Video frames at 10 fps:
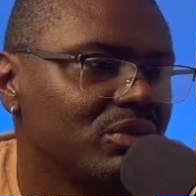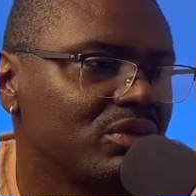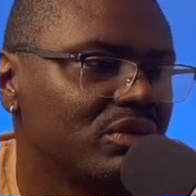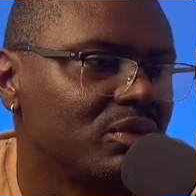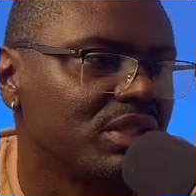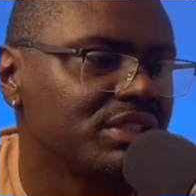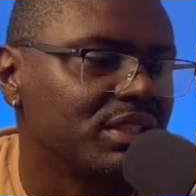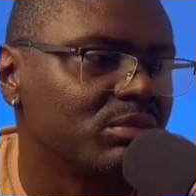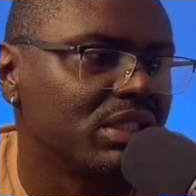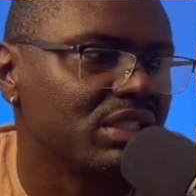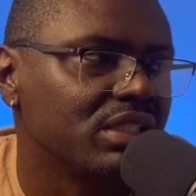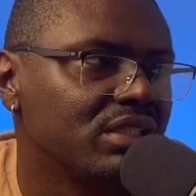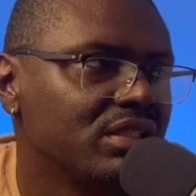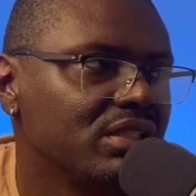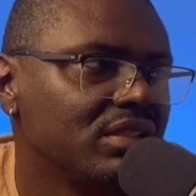when it's completed.
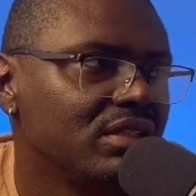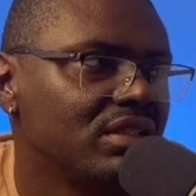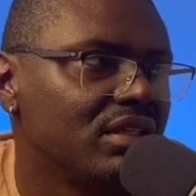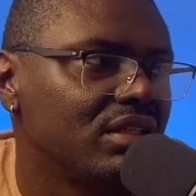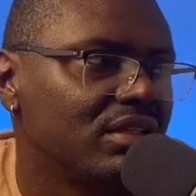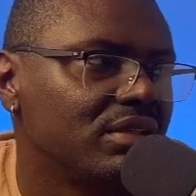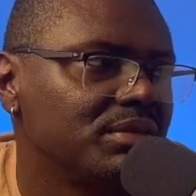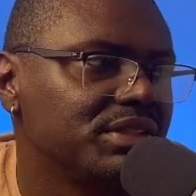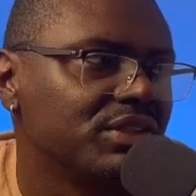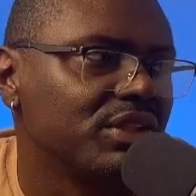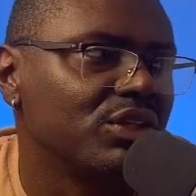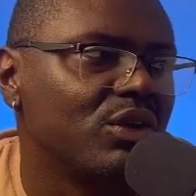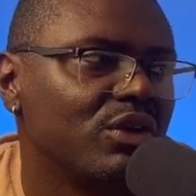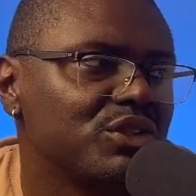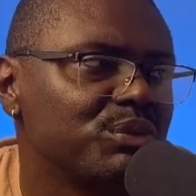Still going to go
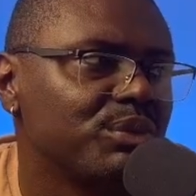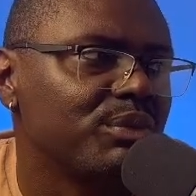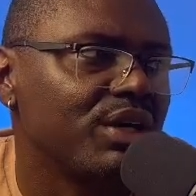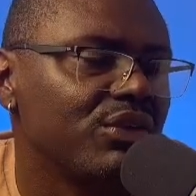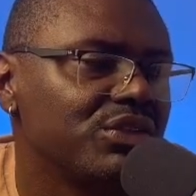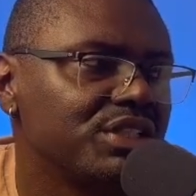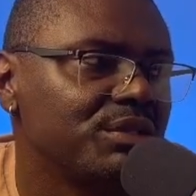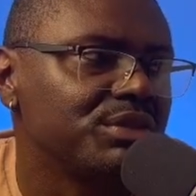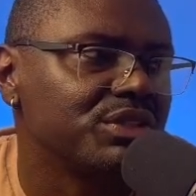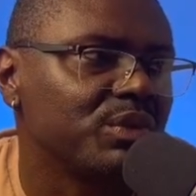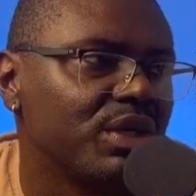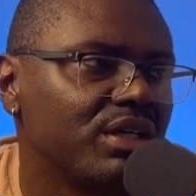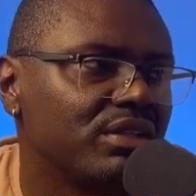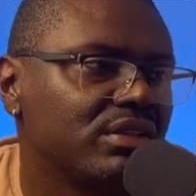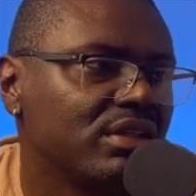over some of my other teams as
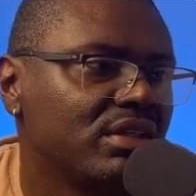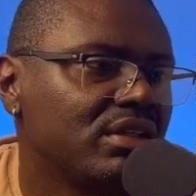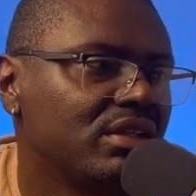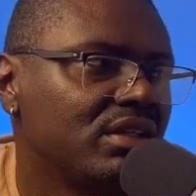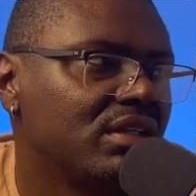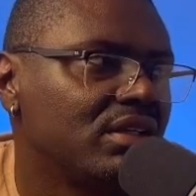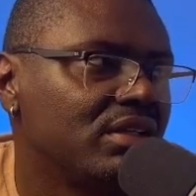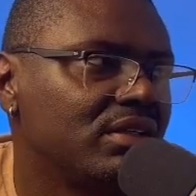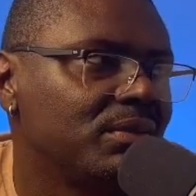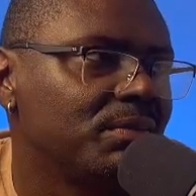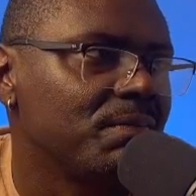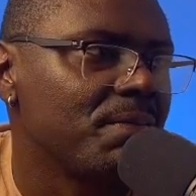well. Um,